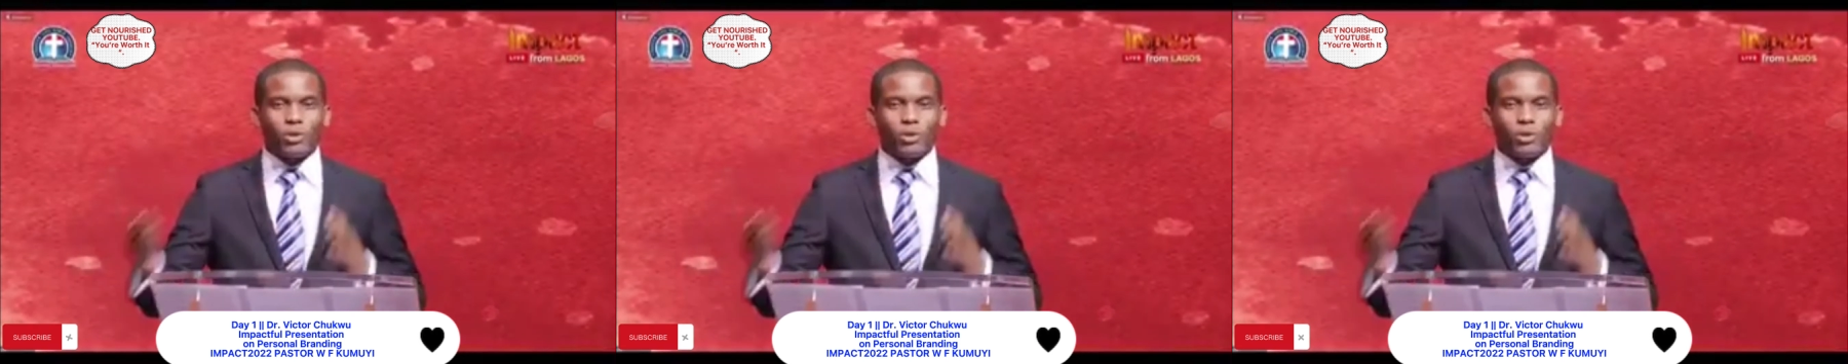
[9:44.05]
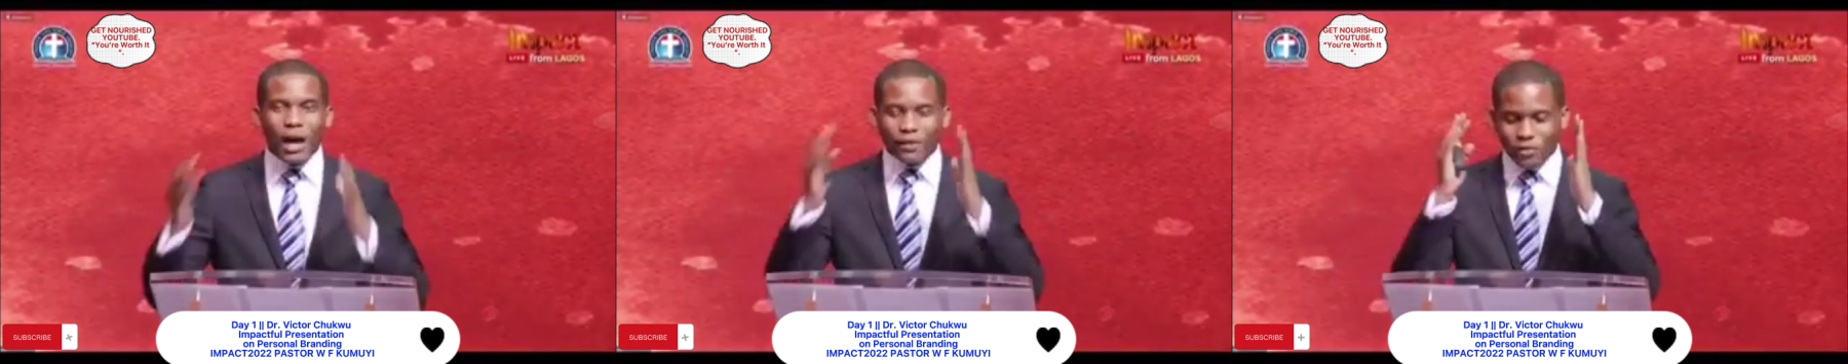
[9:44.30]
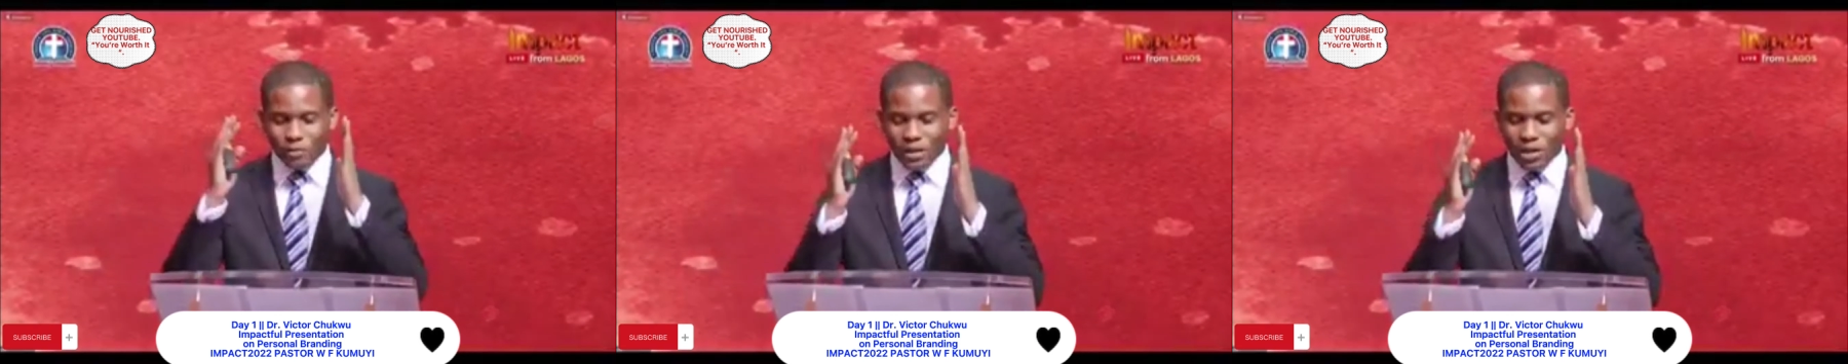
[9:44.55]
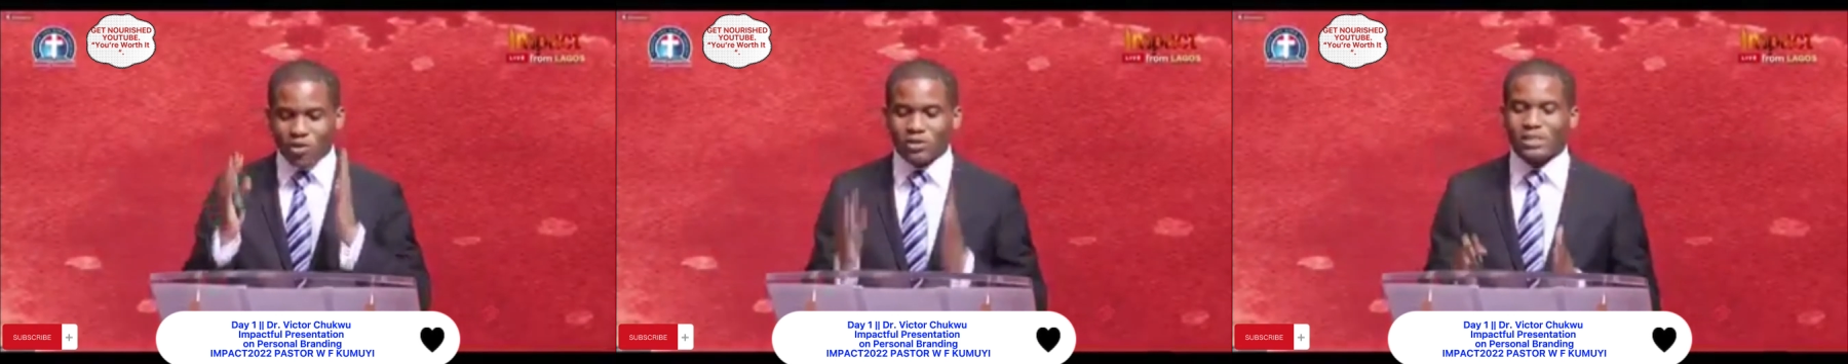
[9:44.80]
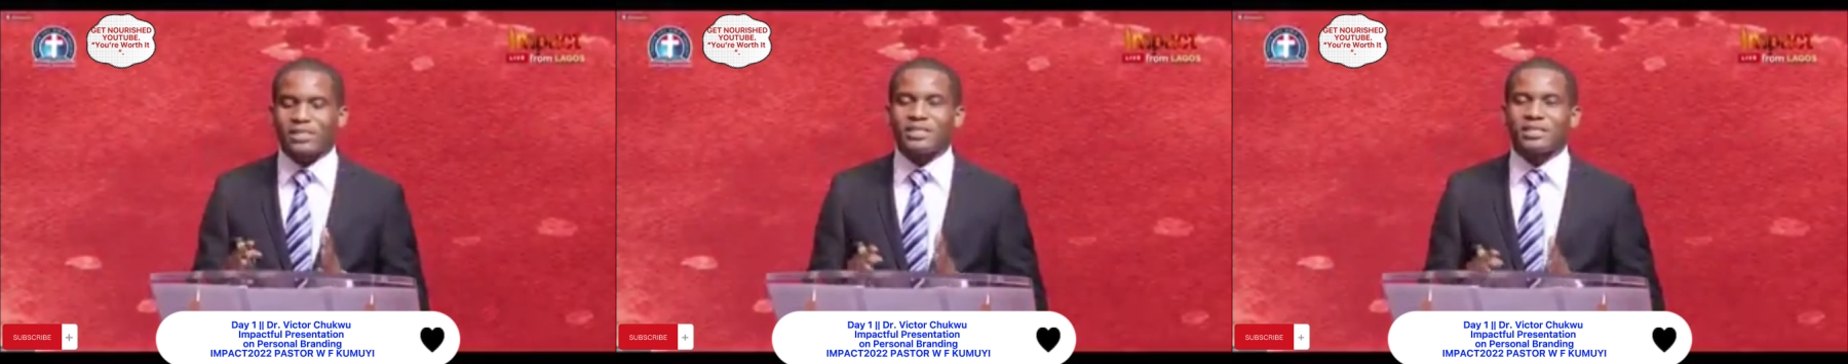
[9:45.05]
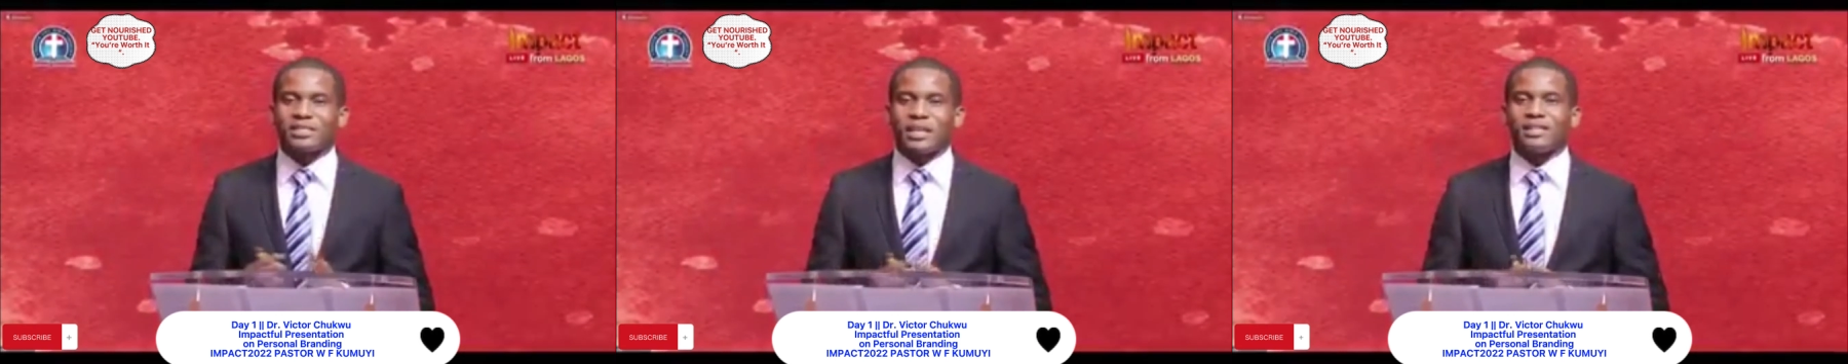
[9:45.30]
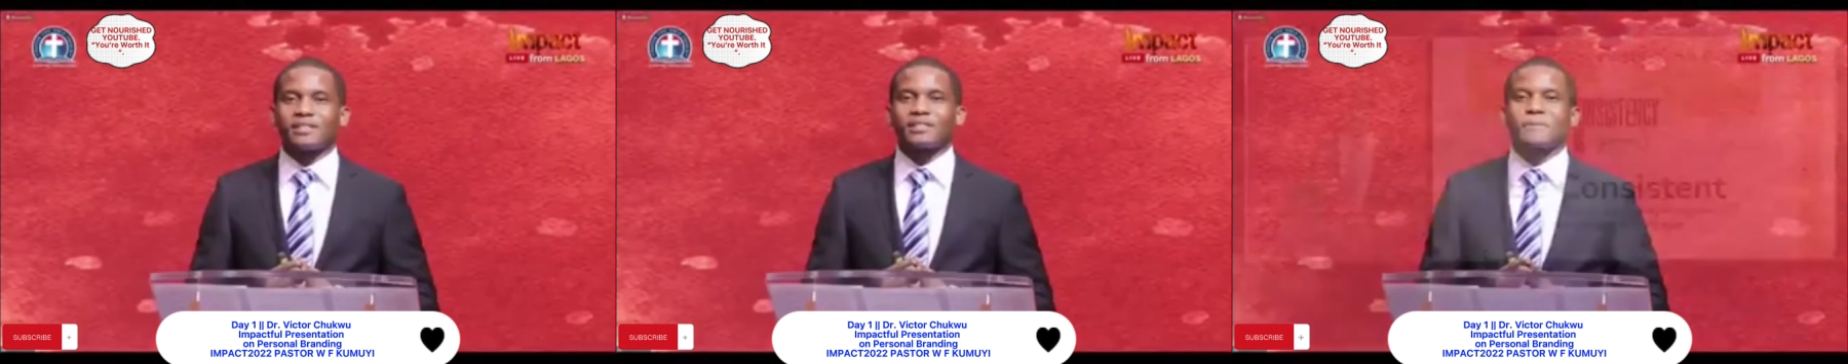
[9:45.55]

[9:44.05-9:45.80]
You have to be consistent.